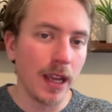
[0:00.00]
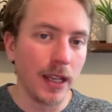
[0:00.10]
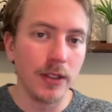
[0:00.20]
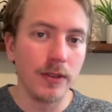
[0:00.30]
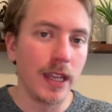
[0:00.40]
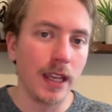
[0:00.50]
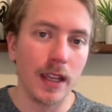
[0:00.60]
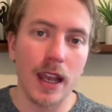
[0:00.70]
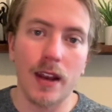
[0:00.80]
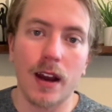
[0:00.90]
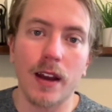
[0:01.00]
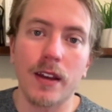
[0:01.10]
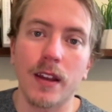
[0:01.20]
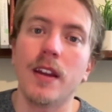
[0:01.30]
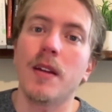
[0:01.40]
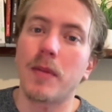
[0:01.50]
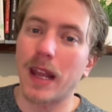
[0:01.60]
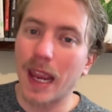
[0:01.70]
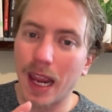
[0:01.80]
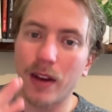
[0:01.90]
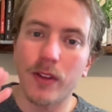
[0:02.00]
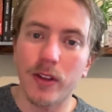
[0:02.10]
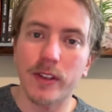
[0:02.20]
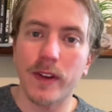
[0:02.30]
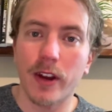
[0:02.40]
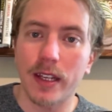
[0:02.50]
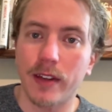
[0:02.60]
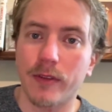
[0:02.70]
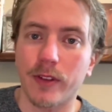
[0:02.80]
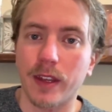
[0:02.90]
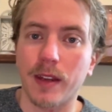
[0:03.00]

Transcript: I do take it head on. But I handle those very differently.